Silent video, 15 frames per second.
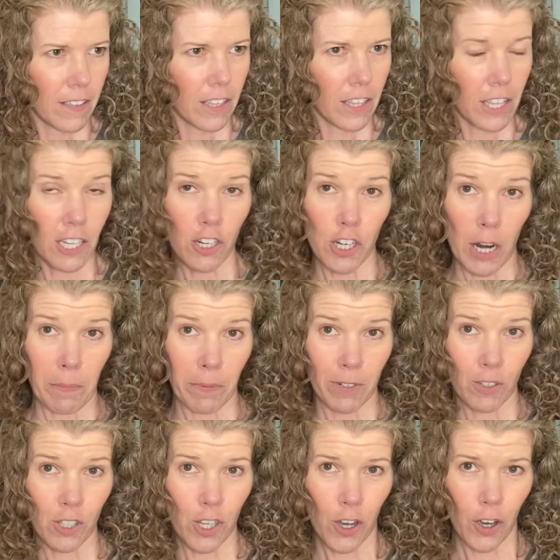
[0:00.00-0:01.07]
the
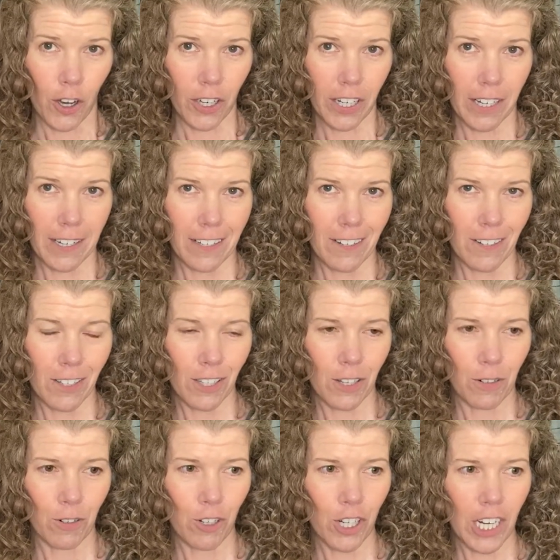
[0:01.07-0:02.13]
Shepherd's Hook. So
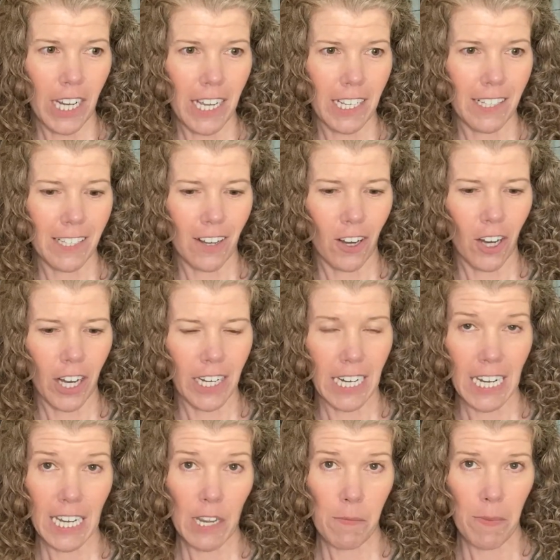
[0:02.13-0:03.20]
she is on
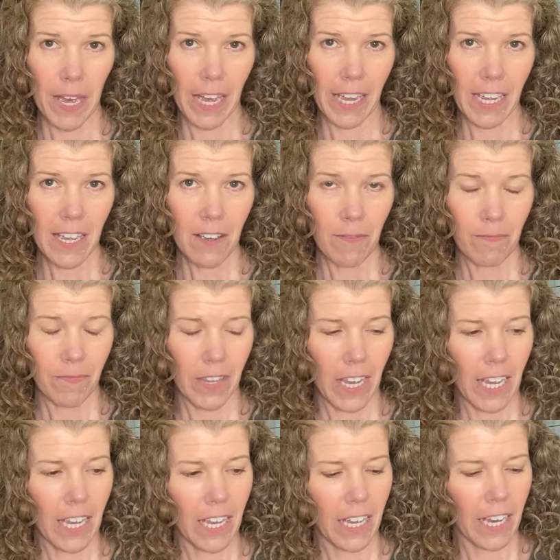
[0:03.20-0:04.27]
eBay,
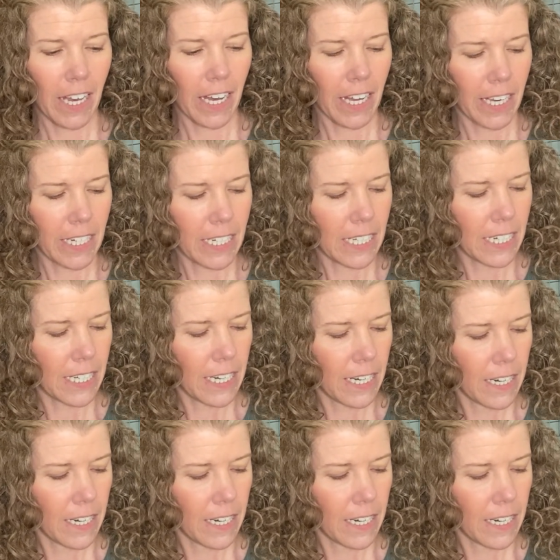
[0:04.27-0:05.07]
and